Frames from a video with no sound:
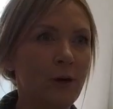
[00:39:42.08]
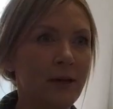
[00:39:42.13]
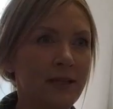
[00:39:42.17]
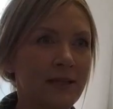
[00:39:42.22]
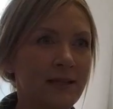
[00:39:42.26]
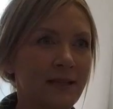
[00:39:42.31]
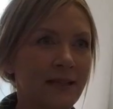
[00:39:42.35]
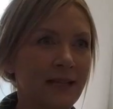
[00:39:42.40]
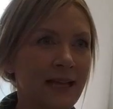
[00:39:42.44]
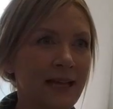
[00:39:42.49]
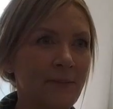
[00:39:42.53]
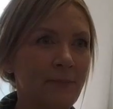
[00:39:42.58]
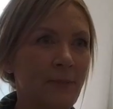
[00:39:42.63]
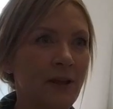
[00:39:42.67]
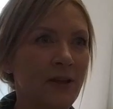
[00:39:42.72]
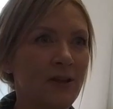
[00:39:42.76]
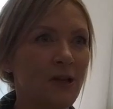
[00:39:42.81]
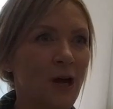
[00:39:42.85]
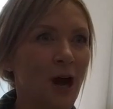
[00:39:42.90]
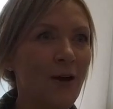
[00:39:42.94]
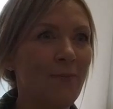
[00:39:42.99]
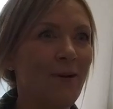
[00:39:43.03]
already cleaned. By
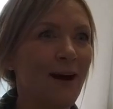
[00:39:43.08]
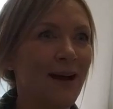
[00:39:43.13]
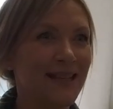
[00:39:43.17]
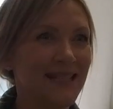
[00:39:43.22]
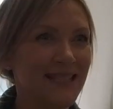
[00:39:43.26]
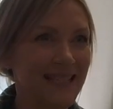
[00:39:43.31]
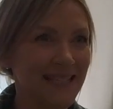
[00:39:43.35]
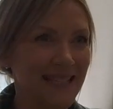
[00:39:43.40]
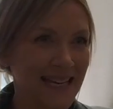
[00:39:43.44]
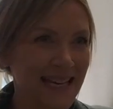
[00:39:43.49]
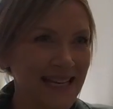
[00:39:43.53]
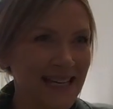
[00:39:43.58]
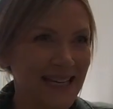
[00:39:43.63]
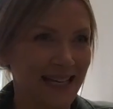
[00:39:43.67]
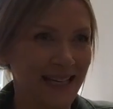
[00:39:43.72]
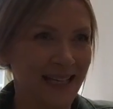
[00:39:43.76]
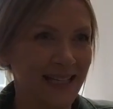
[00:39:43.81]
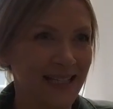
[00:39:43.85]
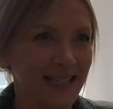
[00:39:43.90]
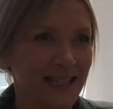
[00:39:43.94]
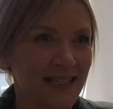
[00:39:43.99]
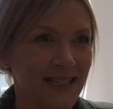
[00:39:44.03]
the time I'd seen
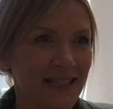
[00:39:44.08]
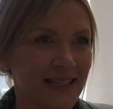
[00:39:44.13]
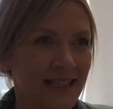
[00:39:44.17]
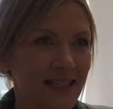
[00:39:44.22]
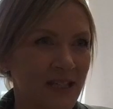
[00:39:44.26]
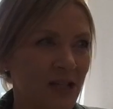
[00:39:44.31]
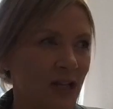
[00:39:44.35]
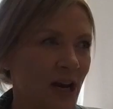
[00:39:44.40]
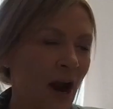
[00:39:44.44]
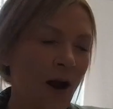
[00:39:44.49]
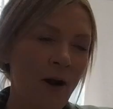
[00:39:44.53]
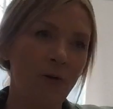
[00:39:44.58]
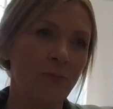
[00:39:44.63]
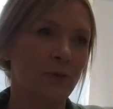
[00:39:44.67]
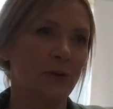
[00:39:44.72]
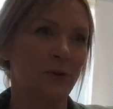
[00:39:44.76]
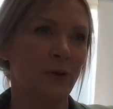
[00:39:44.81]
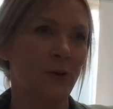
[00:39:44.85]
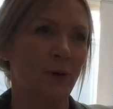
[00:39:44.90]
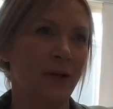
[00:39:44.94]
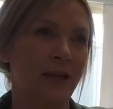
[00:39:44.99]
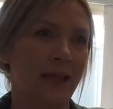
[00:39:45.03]
it, Sharon
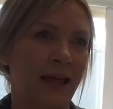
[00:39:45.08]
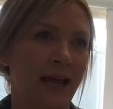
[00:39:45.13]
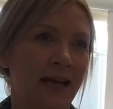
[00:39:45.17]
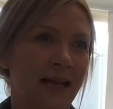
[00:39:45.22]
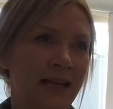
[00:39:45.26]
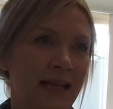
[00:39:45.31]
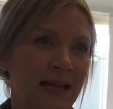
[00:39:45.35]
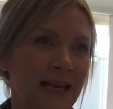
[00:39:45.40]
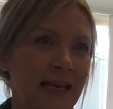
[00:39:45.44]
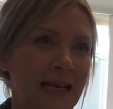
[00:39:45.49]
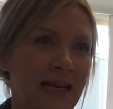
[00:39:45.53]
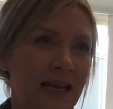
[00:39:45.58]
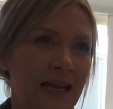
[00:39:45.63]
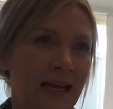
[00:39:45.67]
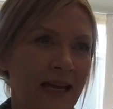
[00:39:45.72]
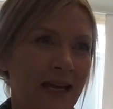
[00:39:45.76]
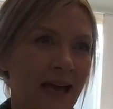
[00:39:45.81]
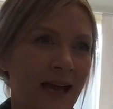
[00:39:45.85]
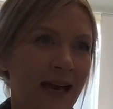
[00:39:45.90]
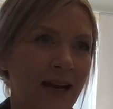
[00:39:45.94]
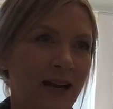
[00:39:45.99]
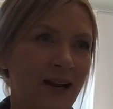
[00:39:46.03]
was already there
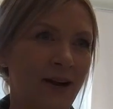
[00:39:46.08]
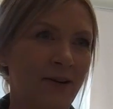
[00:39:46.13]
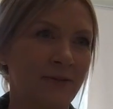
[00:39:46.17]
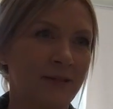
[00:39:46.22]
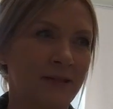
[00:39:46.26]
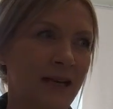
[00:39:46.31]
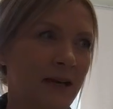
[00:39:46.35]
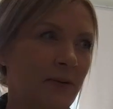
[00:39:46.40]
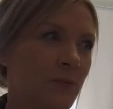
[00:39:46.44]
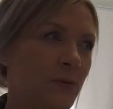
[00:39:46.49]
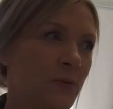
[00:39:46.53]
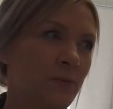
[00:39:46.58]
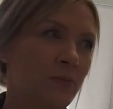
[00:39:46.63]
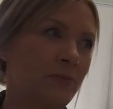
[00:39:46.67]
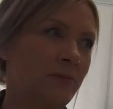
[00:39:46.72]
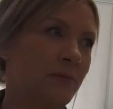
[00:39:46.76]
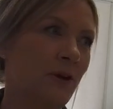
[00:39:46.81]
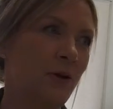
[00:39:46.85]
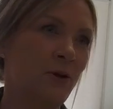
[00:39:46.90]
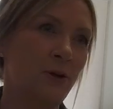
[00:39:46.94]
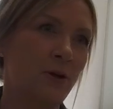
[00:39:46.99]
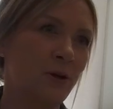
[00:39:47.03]
cleaning. And I was like, well,
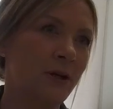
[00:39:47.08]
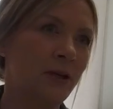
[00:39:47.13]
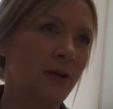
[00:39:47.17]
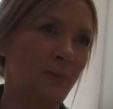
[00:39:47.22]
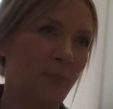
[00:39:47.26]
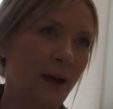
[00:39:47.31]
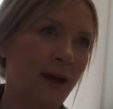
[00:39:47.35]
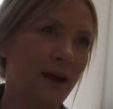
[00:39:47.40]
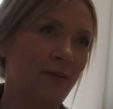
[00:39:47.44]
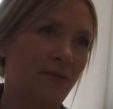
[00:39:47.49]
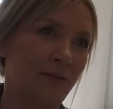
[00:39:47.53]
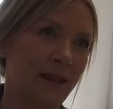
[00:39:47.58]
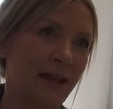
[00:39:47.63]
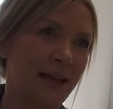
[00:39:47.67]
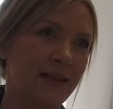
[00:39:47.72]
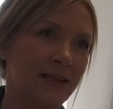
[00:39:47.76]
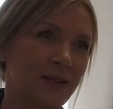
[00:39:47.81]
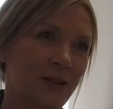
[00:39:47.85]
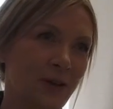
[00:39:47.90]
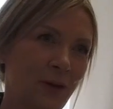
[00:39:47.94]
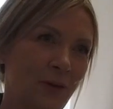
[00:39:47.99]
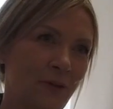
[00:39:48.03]
no, you're going to pay for
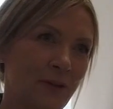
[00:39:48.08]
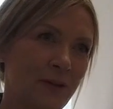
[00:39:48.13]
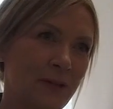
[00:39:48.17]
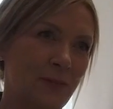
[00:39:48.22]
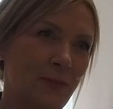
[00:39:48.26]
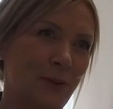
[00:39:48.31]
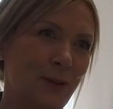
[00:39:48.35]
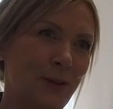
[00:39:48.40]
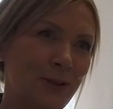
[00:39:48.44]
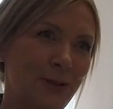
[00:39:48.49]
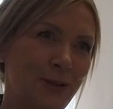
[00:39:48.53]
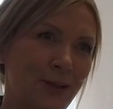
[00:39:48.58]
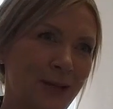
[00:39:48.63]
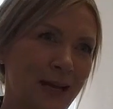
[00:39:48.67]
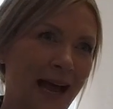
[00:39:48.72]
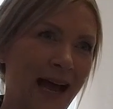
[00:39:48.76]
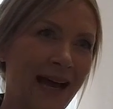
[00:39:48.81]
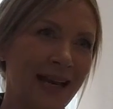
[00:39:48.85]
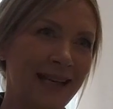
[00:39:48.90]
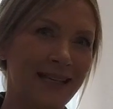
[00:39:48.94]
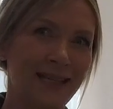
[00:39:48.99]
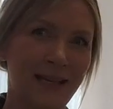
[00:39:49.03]
that service because you
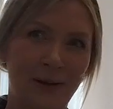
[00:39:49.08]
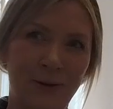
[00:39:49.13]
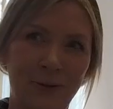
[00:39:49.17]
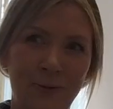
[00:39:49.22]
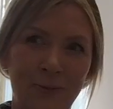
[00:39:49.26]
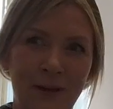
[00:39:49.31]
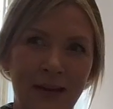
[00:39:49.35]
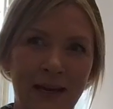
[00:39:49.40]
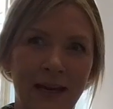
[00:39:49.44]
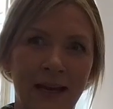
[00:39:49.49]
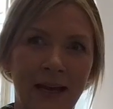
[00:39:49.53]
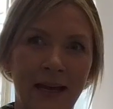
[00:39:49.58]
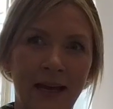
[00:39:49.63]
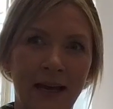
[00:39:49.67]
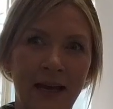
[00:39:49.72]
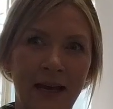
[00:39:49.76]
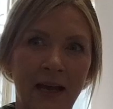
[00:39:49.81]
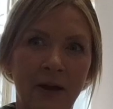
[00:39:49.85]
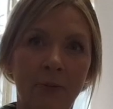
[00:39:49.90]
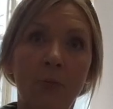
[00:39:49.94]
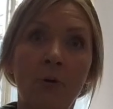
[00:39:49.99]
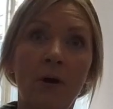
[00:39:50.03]
can't tell me.
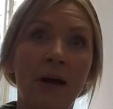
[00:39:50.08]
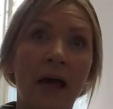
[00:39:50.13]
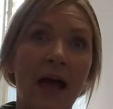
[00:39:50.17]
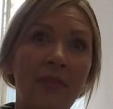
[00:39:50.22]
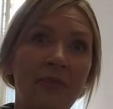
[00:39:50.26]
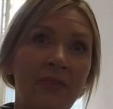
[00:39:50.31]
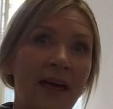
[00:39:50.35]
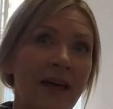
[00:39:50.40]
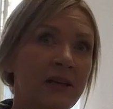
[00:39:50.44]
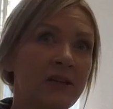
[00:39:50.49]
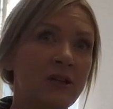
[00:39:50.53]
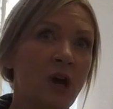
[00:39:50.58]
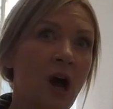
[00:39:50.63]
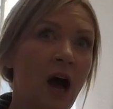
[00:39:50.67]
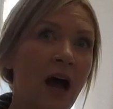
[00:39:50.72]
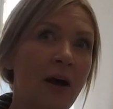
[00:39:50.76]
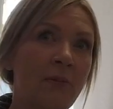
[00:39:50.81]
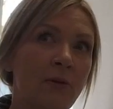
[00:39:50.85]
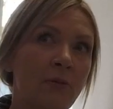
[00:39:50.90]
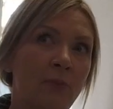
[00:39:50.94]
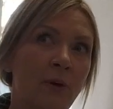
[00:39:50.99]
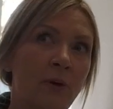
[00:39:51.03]
Well, at that
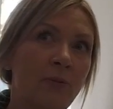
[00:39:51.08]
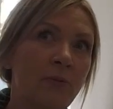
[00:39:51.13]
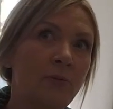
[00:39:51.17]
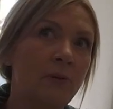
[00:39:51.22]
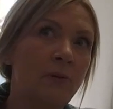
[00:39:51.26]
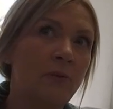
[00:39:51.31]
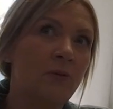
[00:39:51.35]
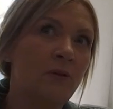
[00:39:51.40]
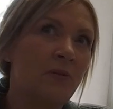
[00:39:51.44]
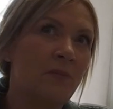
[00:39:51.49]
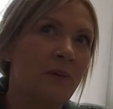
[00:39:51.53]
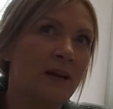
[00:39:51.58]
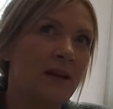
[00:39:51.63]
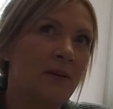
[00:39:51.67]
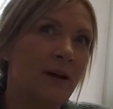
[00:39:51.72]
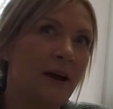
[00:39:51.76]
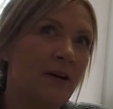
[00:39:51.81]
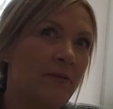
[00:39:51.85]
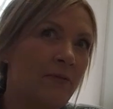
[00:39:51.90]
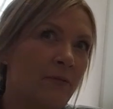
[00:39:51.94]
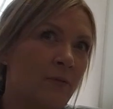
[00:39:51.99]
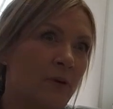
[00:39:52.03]
time, it probably would have been
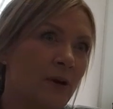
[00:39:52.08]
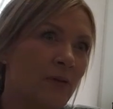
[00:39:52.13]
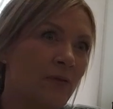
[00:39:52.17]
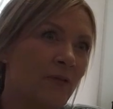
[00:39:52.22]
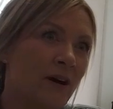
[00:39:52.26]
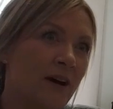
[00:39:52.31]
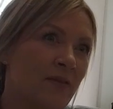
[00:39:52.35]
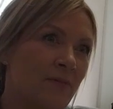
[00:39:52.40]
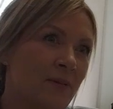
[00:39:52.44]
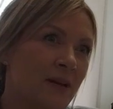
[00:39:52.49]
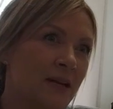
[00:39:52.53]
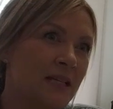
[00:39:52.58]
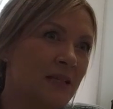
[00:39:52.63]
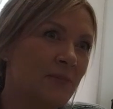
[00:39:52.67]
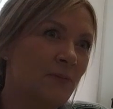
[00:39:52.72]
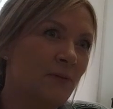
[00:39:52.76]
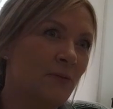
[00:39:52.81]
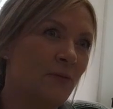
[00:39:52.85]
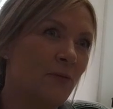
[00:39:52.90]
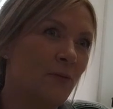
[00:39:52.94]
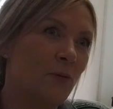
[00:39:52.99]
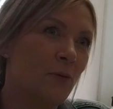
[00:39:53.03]
about 45 minutes
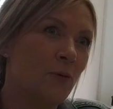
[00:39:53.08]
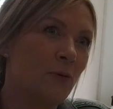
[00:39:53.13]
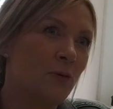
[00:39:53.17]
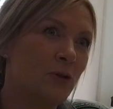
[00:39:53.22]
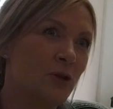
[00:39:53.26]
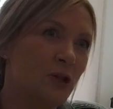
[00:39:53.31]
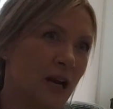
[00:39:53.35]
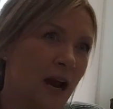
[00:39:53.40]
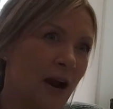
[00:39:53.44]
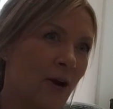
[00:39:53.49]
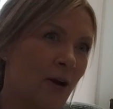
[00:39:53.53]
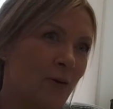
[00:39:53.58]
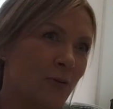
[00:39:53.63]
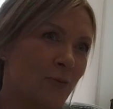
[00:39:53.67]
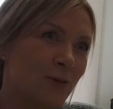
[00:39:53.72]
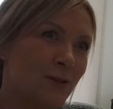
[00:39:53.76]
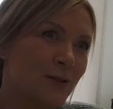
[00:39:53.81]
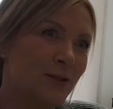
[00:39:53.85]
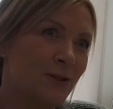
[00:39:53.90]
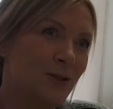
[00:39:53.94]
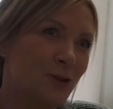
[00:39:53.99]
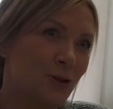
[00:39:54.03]
before Sharon
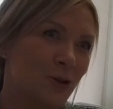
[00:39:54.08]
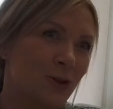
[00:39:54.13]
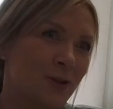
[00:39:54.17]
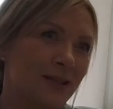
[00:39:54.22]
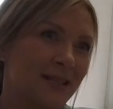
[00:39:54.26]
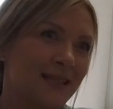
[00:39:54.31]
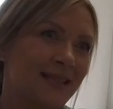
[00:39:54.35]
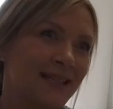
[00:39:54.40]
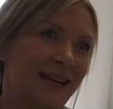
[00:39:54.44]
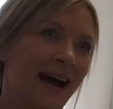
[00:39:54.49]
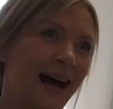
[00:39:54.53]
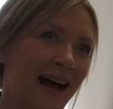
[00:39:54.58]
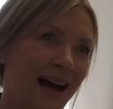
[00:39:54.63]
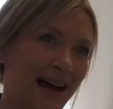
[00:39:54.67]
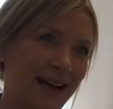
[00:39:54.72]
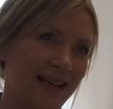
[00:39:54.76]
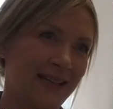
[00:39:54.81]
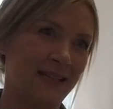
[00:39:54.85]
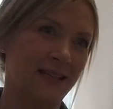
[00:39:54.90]
was due to start.